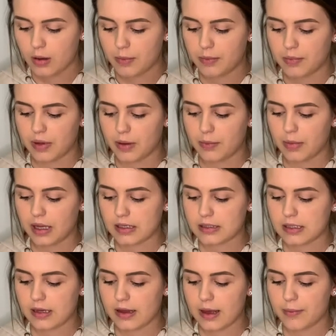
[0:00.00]
be mean
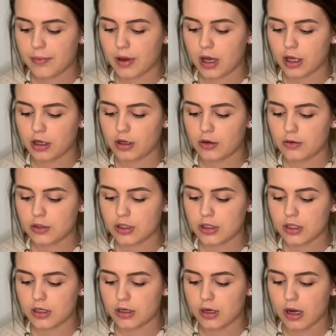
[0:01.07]
to them, but you
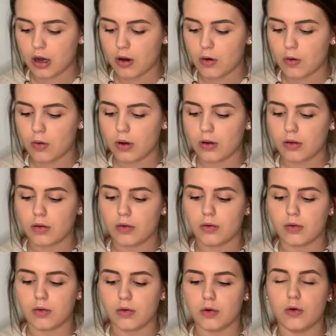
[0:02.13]
should know
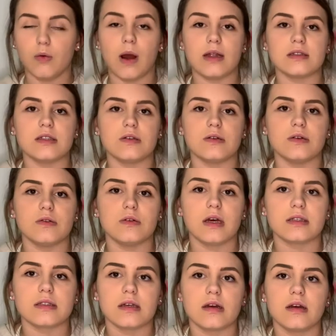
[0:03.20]
who wants you and who
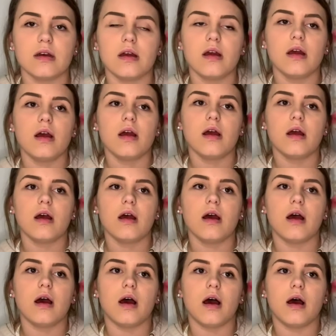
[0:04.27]
doesn't.
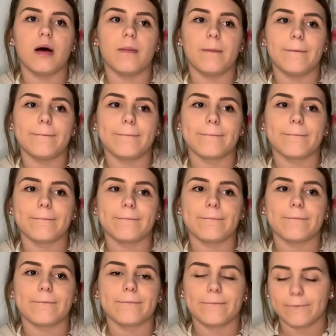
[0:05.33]
I'm
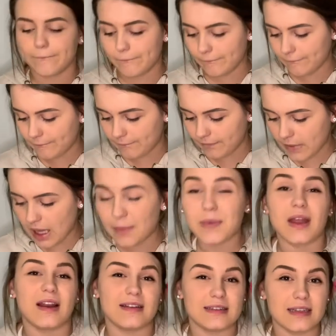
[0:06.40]

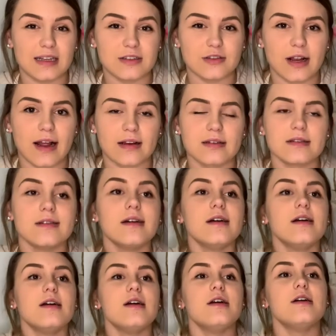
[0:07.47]
getting sidetracked.
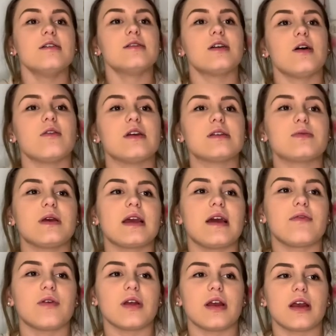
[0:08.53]
So this week
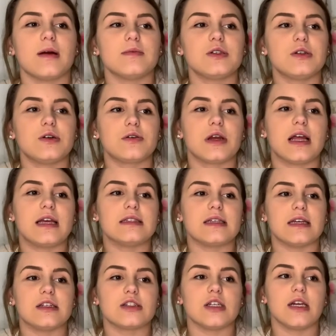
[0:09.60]
I've really come to a
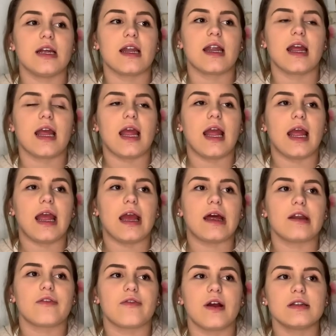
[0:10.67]
realization,
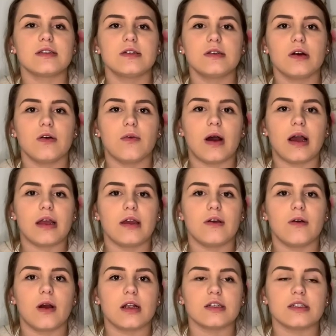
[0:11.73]
and friends who don't want
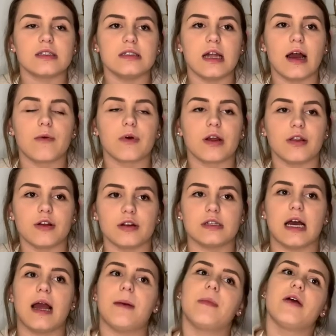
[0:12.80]
you are just not worth your
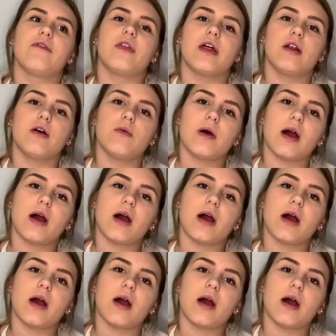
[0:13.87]
time. If they don't want